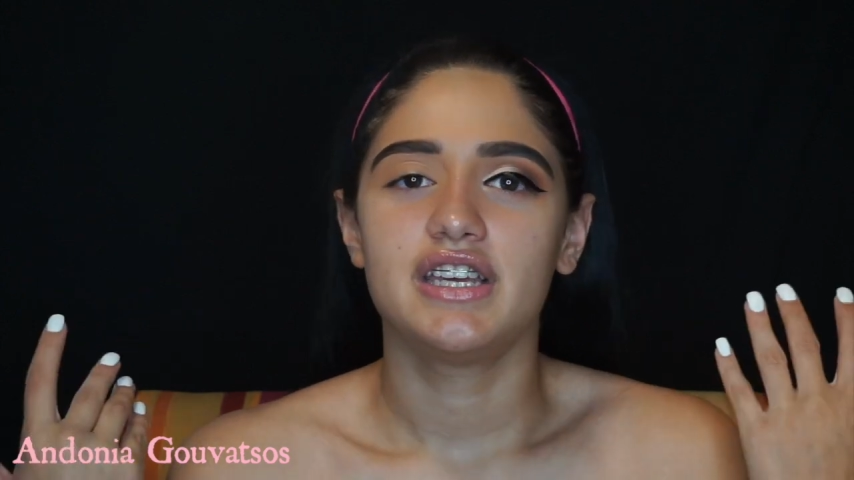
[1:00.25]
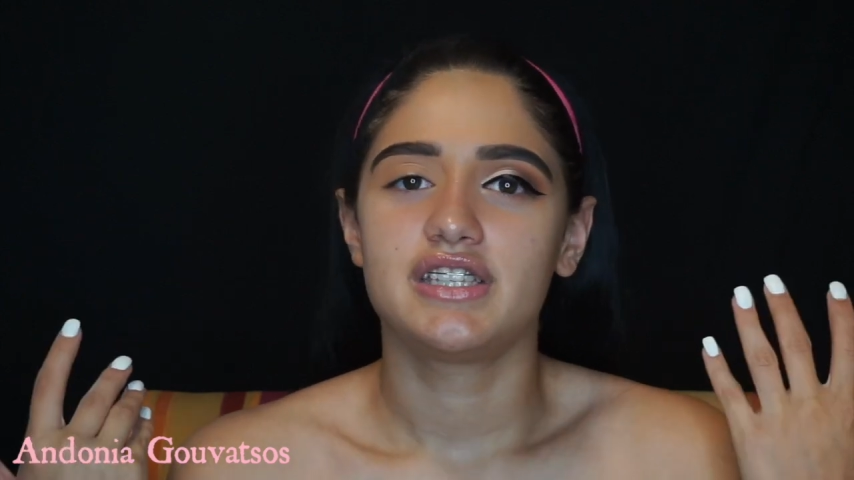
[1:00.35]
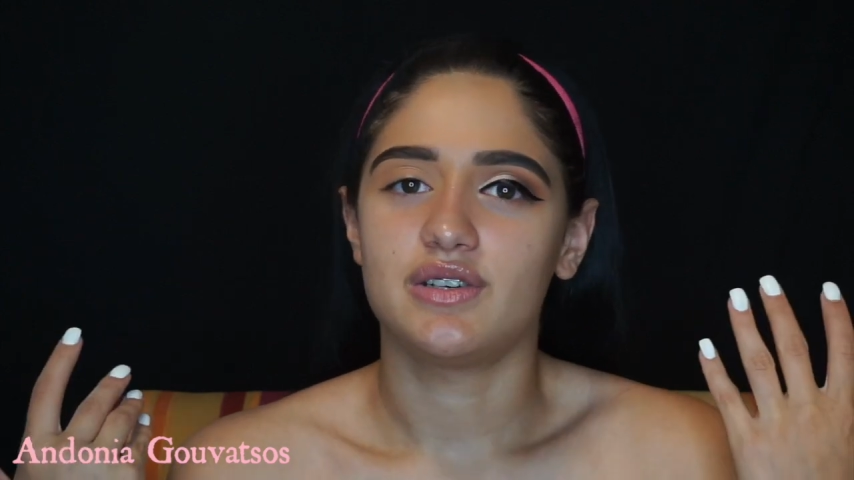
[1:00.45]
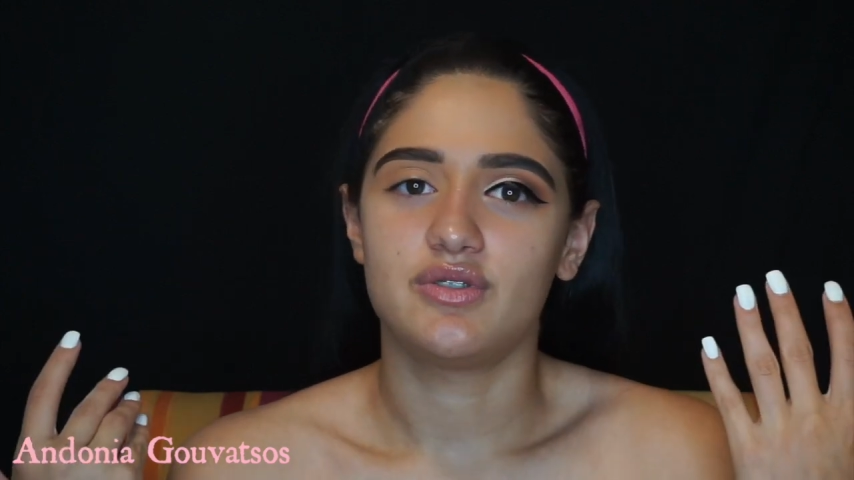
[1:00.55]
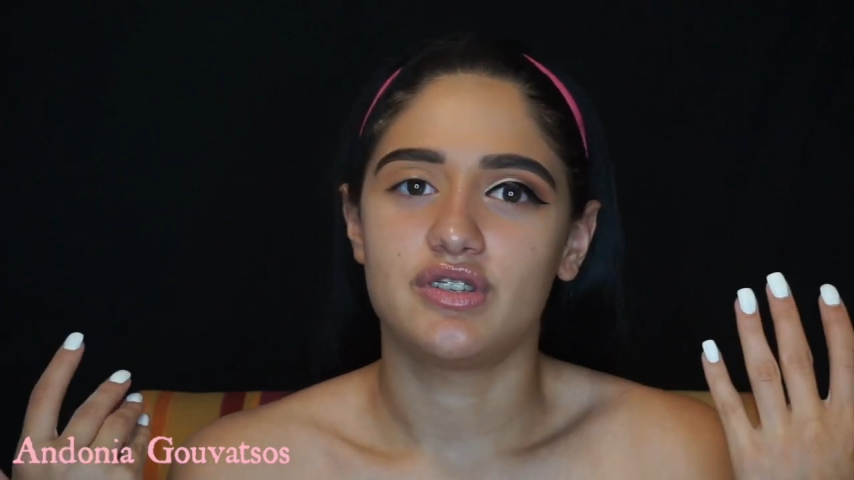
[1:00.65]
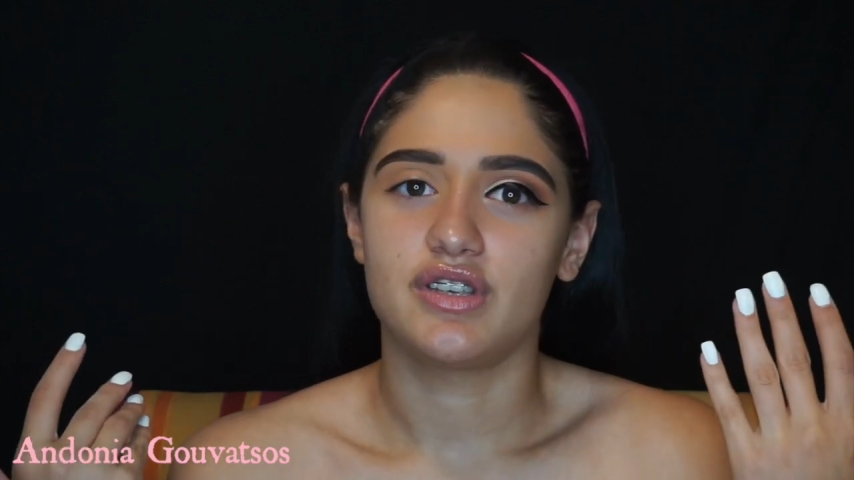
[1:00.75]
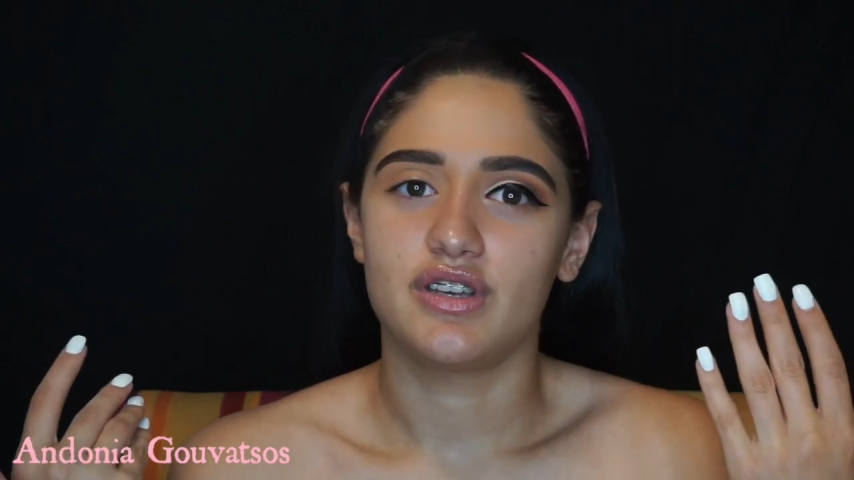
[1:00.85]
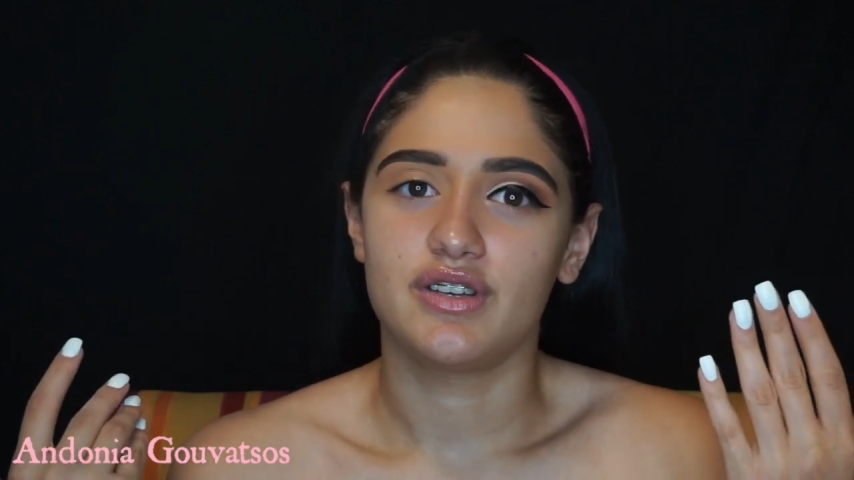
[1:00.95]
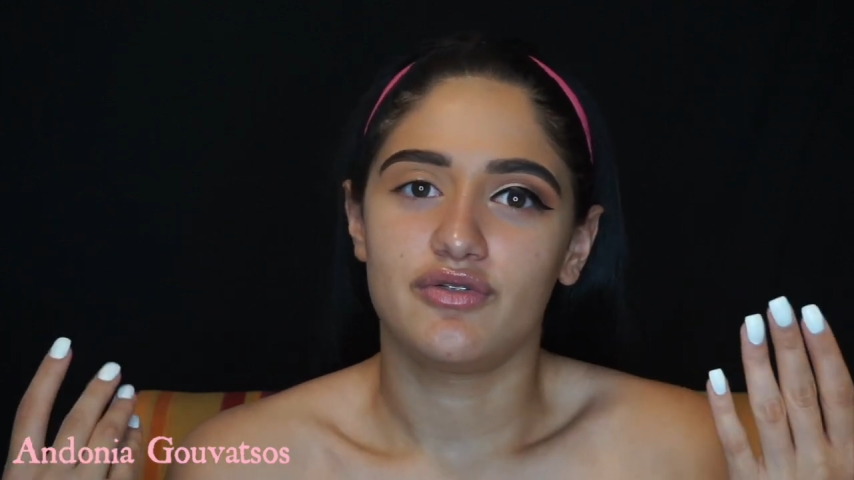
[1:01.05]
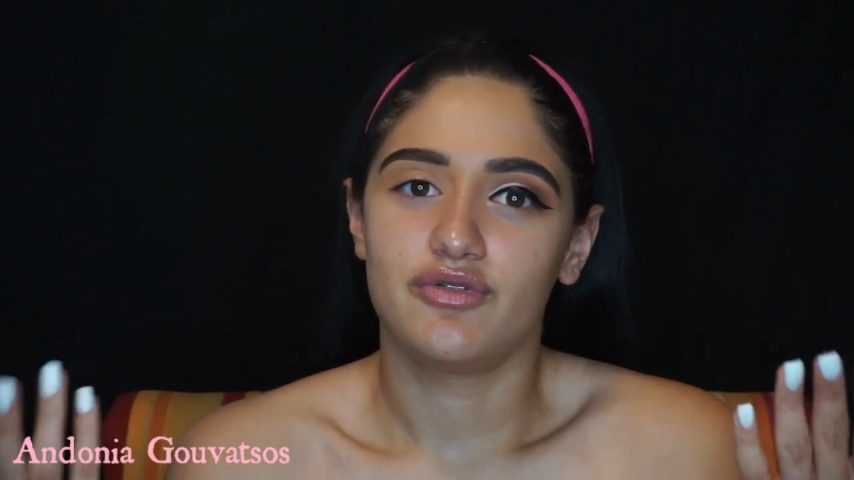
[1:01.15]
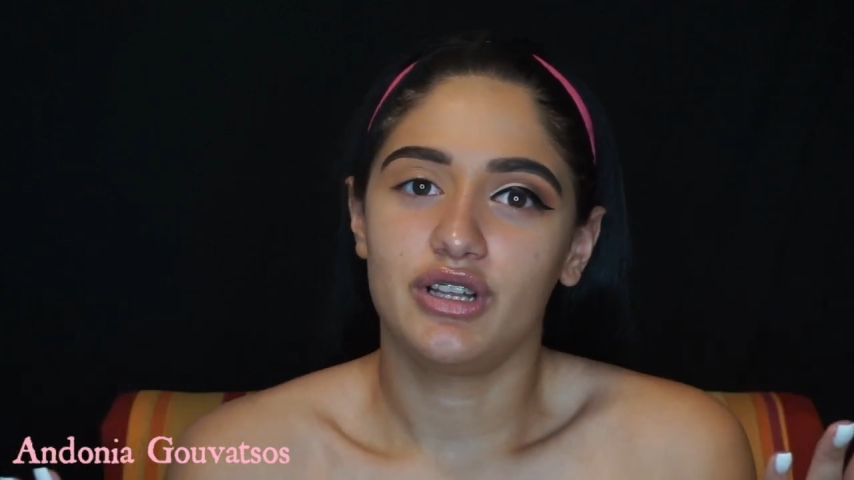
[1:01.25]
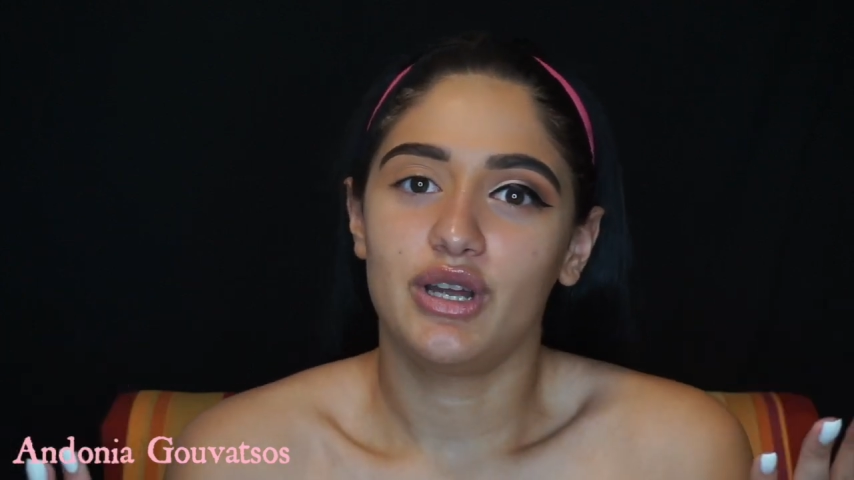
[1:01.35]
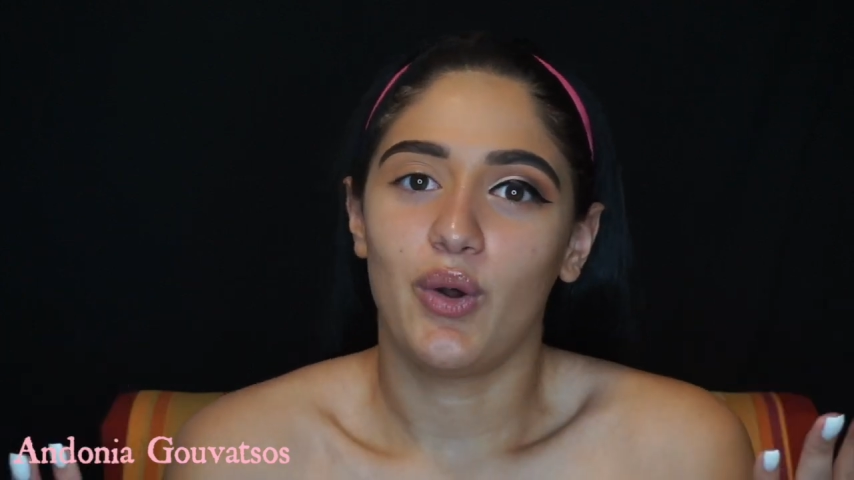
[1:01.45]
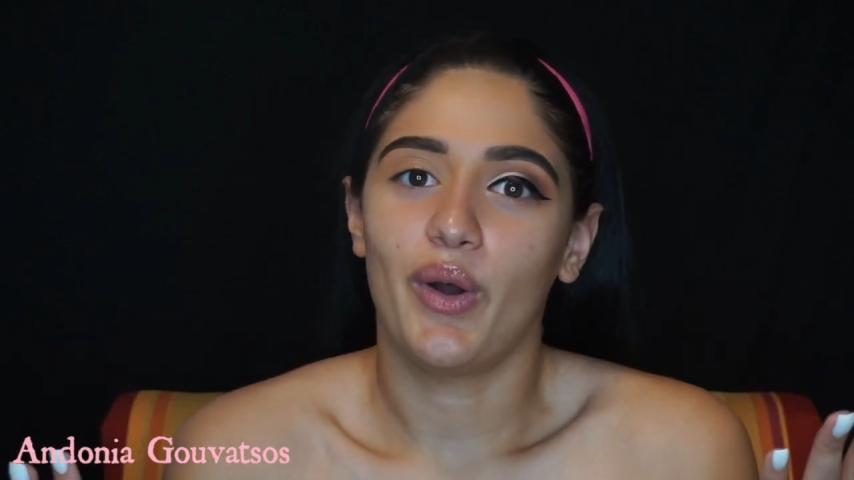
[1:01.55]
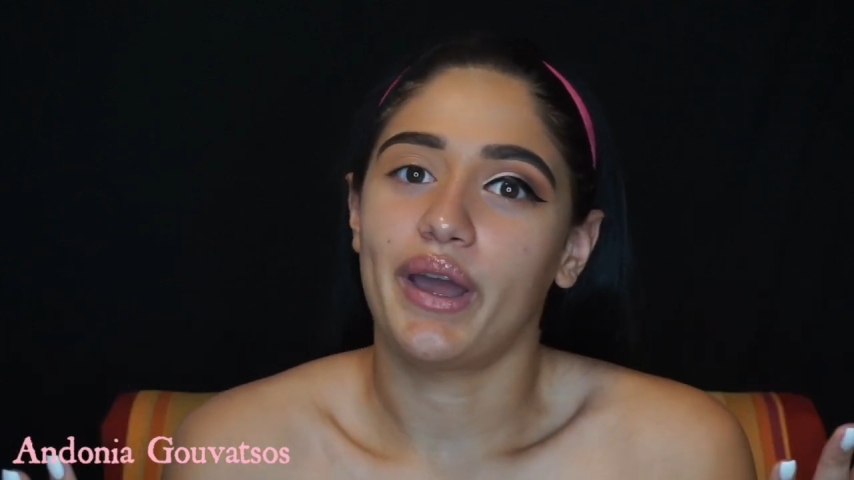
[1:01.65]
So it's just really
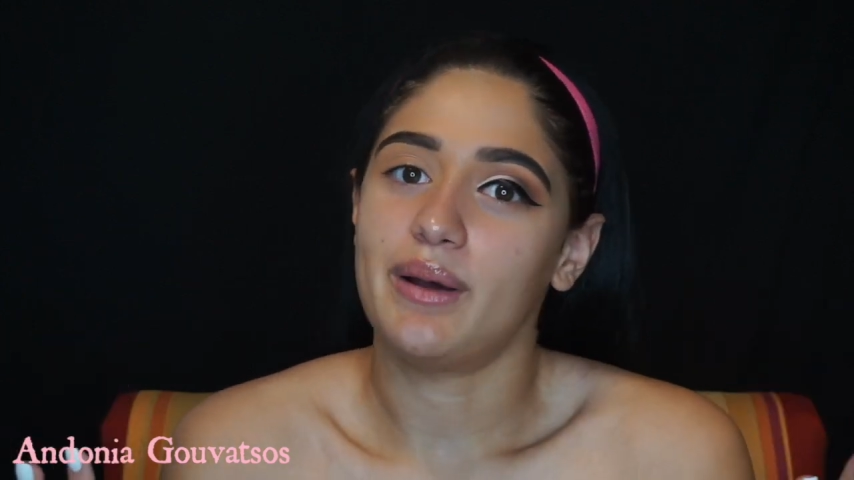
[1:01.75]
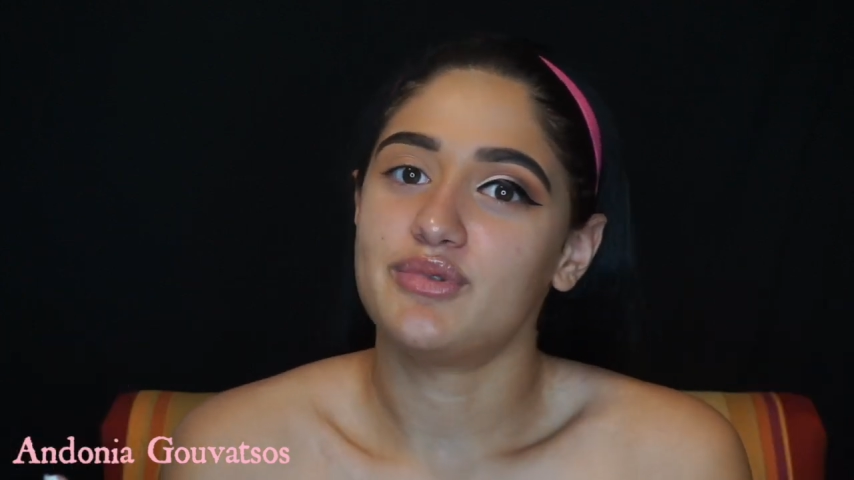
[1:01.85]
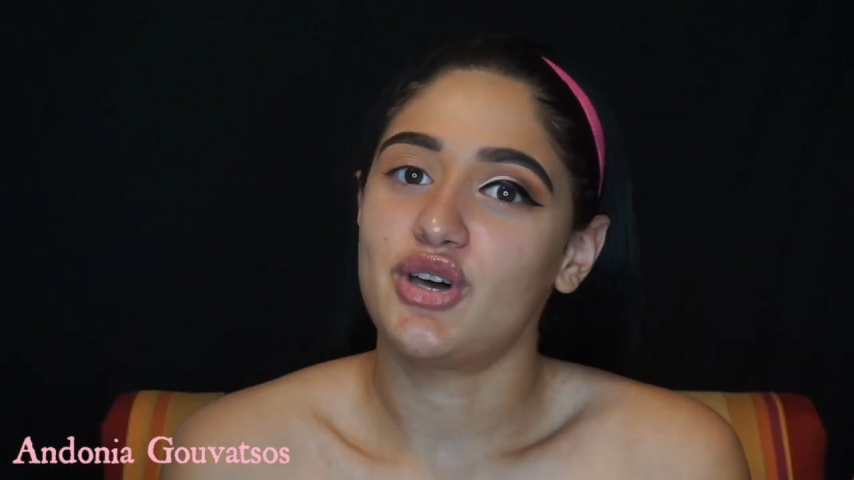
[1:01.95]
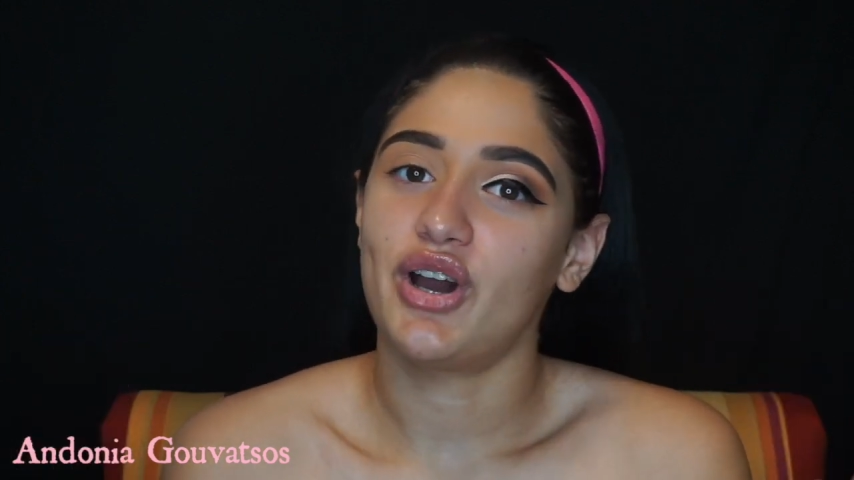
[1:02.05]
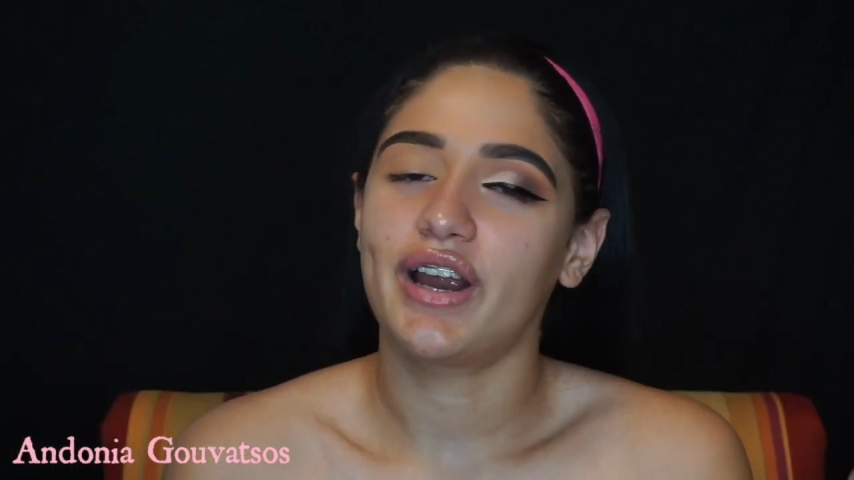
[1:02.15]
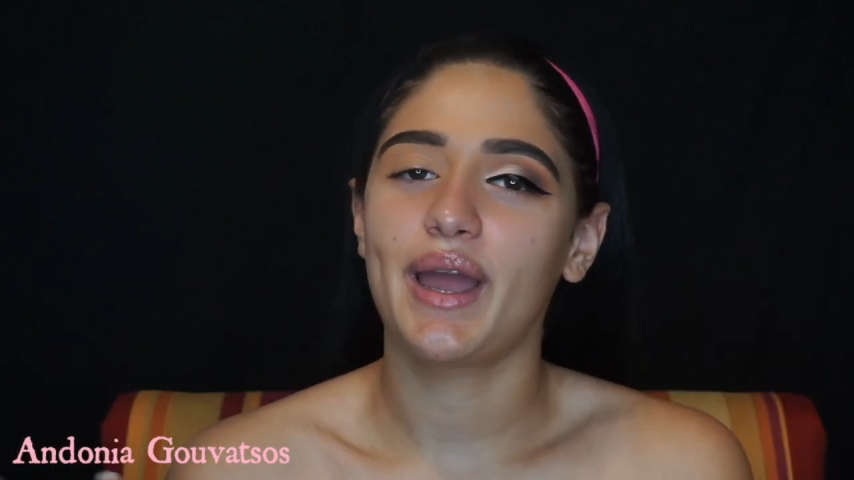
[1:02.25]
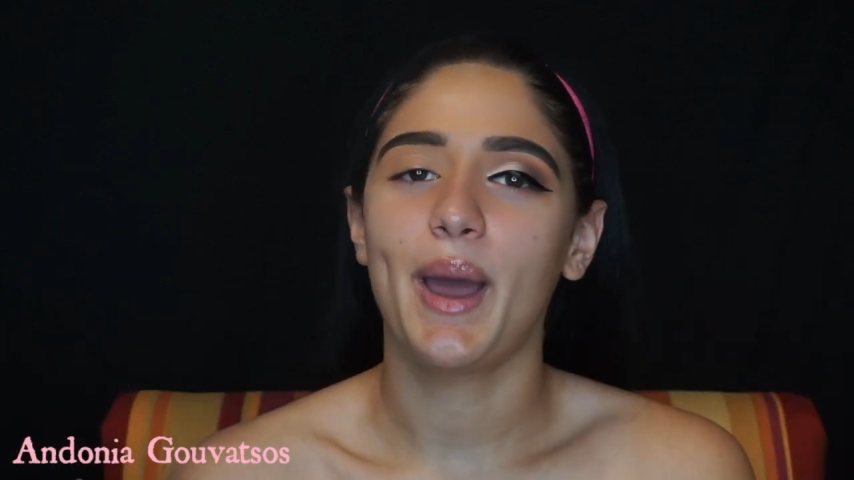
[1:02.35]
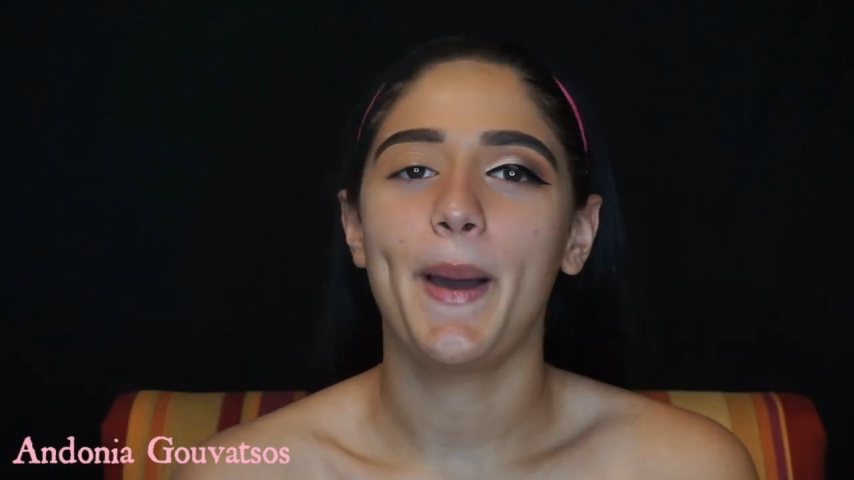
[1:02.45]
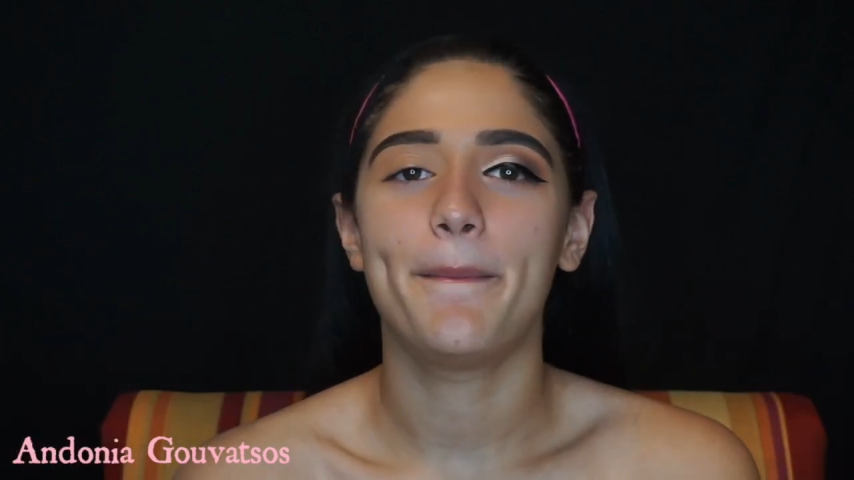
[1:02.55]
annoying and I'm sorry.